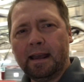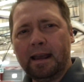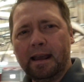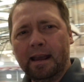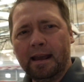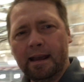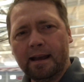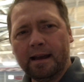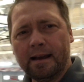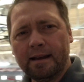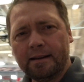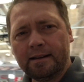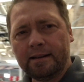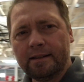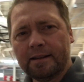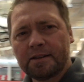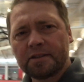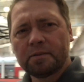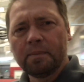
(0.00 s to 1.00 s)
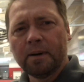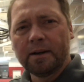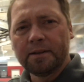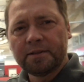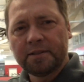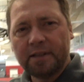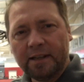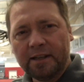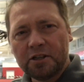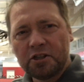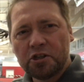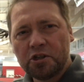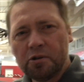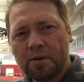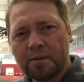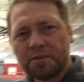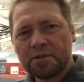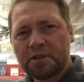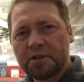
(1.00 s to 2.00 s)
And in this month's issue
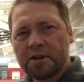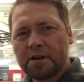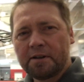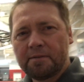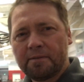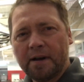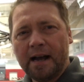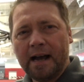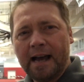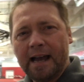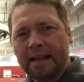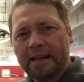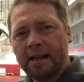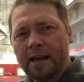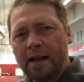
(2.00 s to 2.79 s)
of Certified,